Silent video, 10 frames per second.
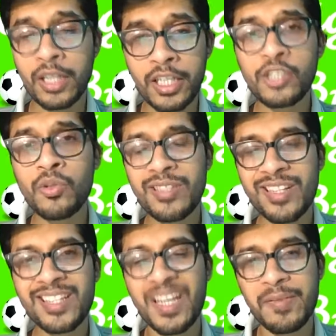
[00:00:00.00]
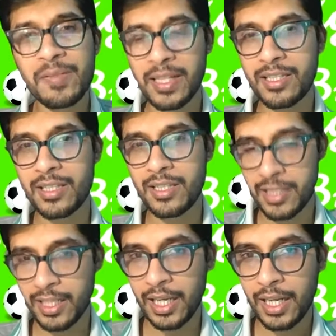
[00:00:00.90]
The issue is the next game is Manchester
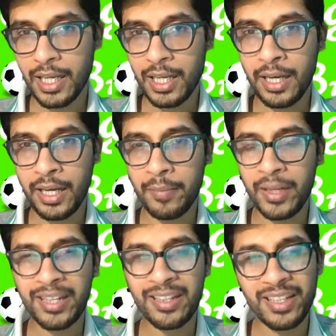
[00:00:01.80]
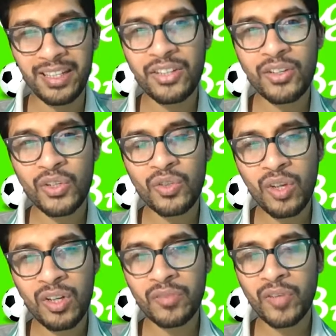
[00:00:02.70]
City, and you've
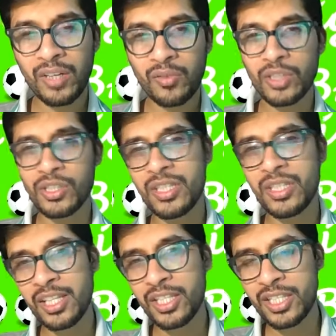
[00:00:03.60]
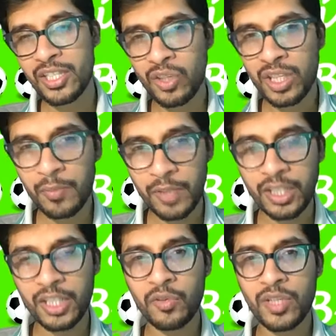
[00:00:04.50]
got to kind of question: is he going to keep
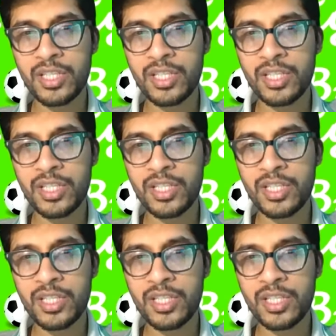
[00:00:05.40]
continuity?